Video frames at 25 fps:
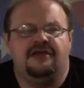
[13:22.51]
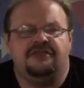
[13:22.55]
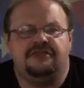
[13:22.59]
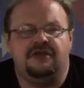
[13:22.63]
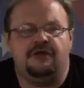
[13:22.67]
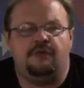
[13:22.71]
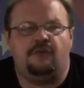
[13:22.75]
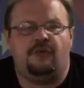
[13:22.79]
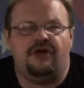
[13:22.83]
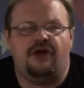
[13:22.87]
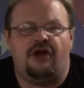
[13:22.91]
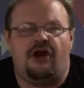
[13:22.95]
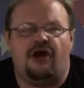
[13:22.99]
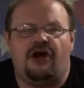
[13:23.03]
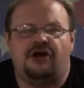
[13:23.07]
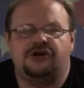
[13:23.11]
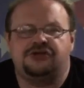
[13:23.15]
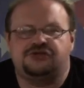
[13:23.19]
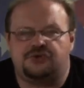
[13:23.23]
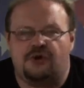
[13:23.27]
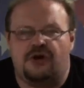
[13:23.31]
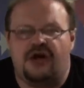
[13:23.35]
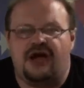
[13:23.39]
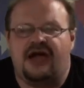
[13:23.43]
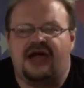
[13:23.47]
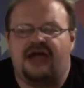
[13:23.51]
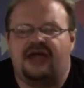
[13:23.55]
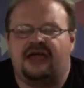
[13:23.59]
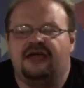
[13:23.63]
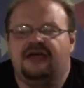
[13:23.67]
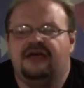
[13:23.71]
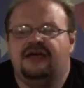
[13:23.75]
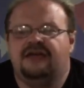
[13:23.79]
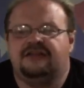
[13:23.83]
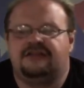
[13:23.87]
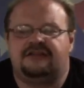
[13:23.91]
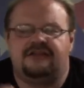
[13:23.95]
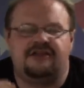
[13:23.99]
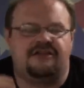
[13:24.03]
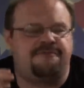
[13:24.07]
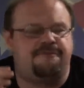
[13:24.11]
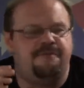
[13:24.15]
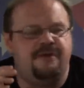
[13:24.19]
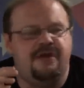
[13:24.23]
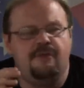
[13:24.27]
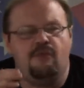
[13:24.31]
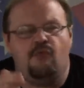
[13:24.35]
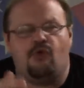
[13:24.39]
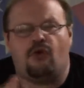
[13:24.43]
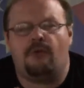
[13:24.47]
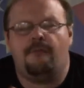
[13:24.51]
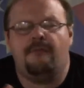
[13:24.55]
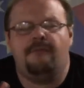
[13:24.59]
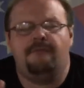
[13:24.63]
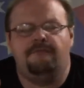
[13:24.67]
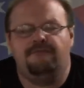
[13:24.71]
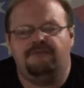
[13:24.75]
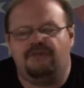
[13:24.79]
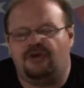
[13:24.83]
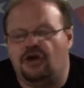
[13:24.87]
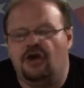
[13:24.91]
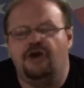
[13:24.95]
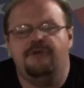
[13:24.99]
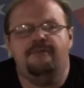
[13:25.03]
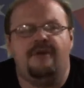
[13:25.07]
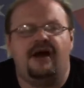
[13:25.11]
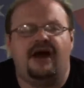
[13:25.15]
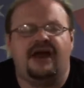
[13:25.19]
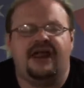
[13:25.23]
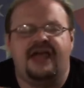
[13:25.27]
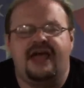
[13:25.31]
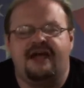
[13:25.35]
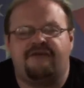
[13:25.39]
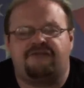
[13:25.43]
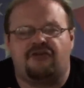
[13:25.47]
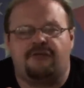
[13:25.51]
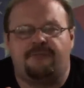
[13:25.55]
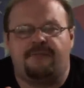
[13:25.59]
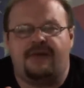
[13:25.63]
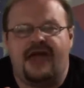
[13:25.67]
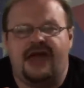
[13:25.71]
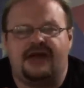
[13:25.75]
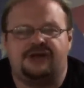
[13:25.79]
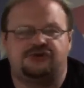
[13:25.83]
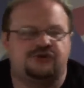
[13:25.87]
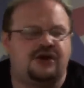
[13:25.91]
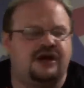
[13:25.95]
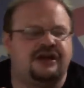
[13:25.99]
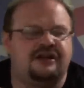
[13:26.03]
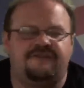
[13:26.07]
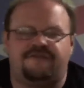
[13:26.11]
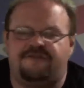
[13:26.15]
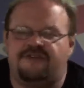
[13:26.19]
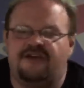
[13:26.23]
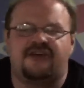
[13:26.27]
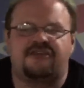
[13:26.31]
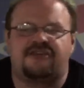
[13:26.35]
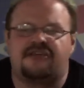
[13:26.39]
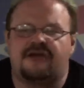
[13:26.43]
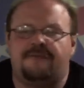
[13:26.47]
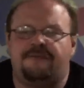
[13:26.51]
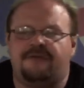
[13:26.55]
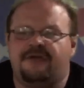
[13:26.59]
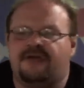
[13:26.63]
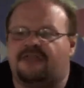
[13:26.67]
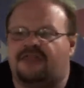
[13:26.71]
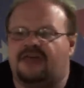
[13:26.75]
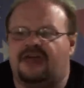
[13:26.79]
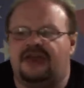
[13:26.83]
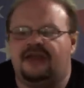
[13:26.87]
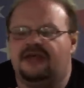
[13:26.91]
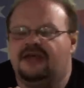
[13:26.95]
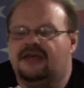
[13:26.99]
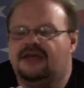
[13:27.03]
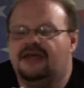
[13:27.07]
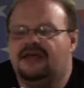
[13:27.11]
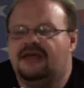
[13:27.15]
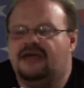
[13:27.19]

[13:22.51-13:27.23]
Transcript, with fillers: than we are trying to spend more good money after bad, trying to fix something that